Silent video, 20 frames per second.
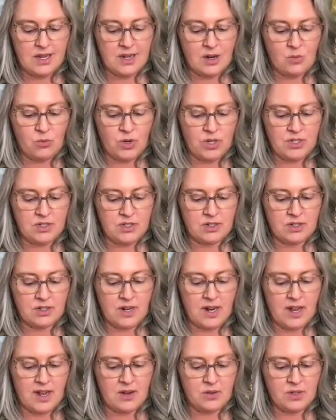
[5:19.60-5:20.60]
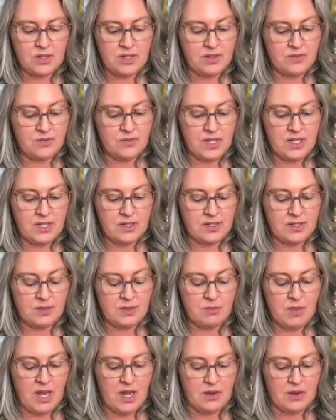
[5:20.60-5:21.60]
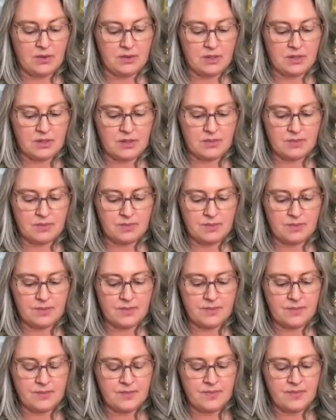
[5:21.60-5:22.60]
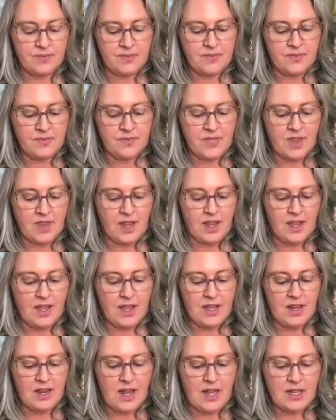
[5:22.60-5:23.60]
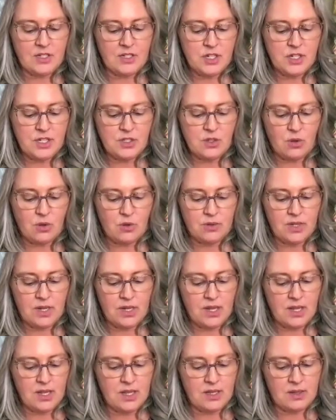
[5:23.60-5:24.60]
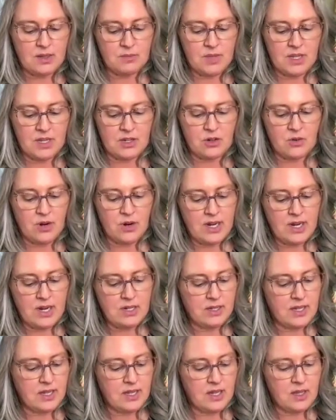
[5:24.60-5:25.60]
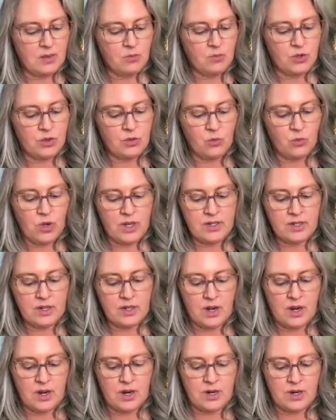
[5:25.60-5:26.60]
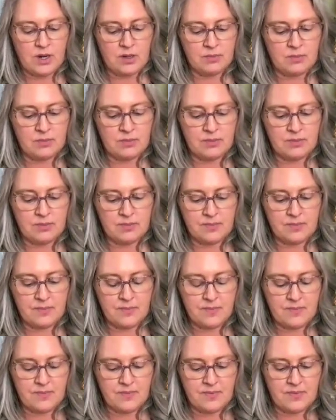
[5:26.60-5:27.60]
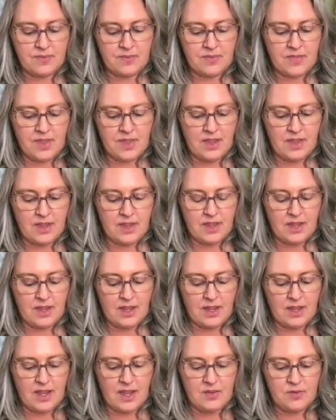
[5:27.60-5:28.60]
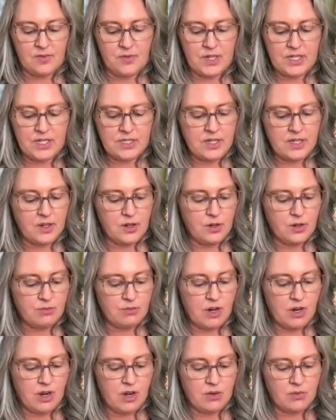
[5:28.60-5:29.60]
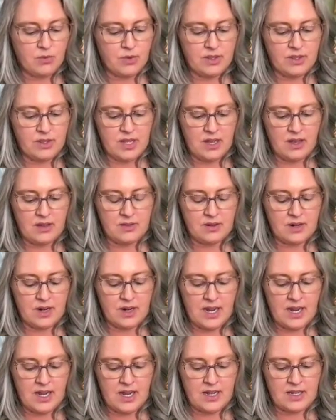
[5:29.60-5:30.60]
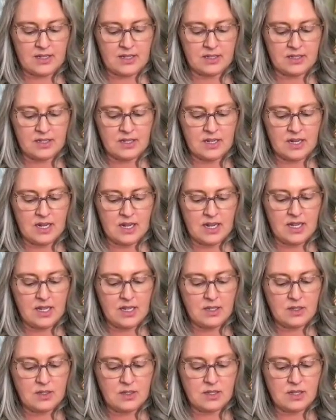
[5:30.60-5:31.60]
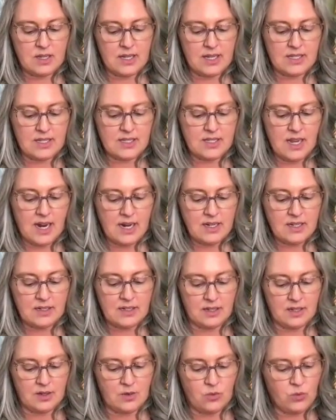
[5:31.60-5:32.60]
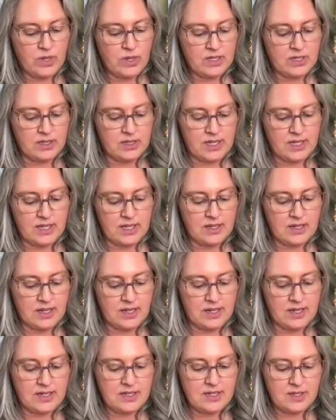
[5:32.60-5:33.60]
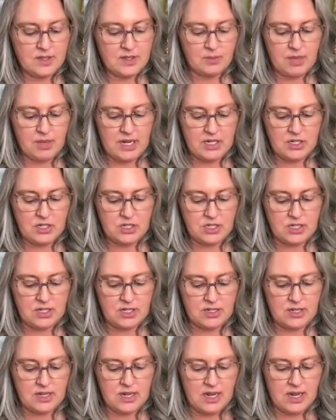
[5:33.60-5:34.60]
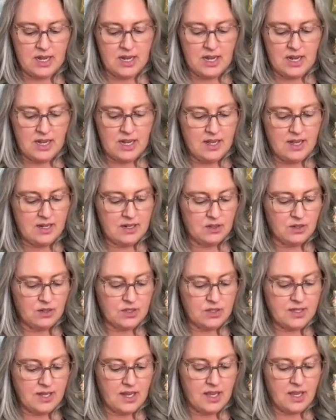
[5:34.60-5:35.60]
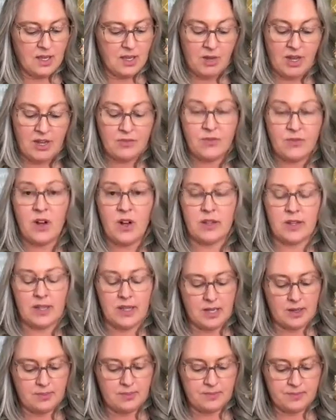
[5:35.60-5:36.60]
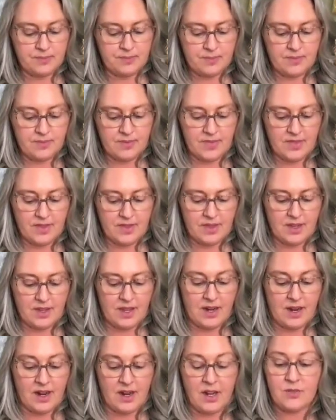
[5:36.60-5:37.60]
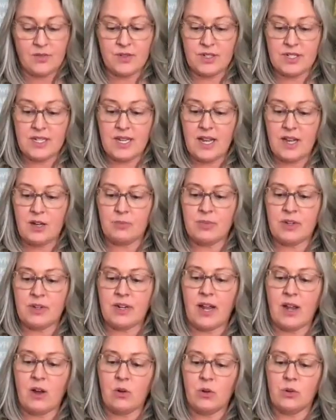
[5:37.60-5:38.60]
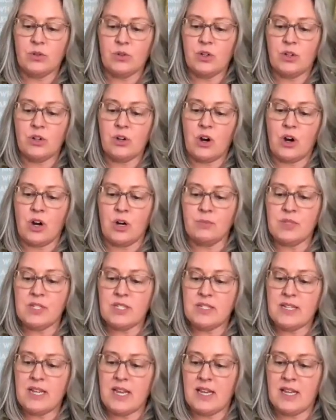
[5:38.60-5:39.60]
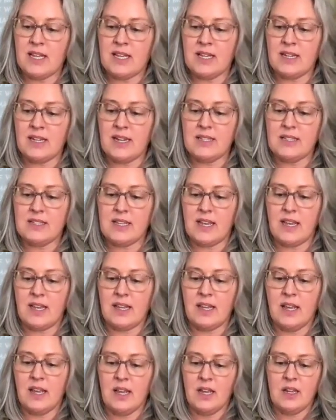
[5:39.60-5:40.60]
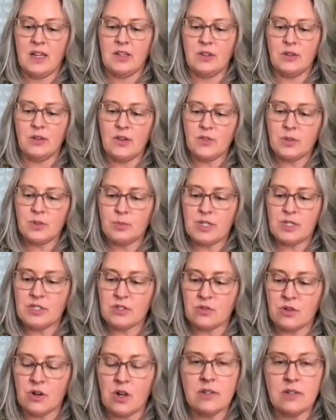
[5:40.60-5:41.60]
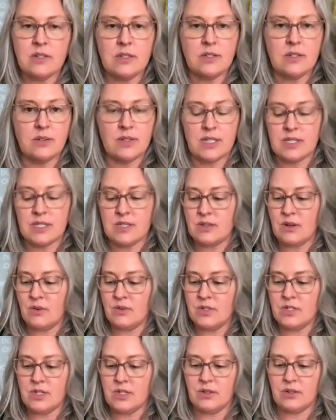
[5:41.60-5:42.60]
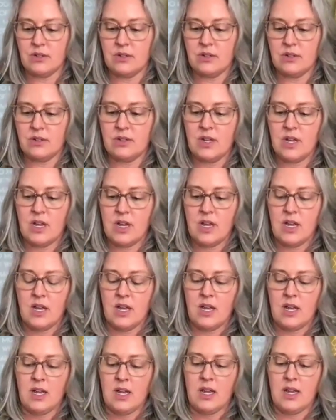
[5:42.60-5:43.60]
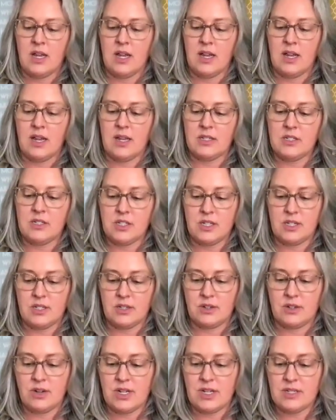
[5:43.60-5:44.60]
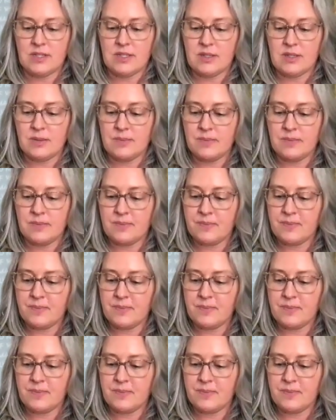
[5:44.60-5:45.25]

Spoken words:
and I wonder how will it fit in his mouth? And as she's holding him and cradling him with one arm and fixing her bra with the other hand, he's excitedly wiggling in anticipation, and it looks like he might fall again. And I offer to help, and I hold her arm steady and I say, "You have to be strong to do this, don't you?" And she agrees.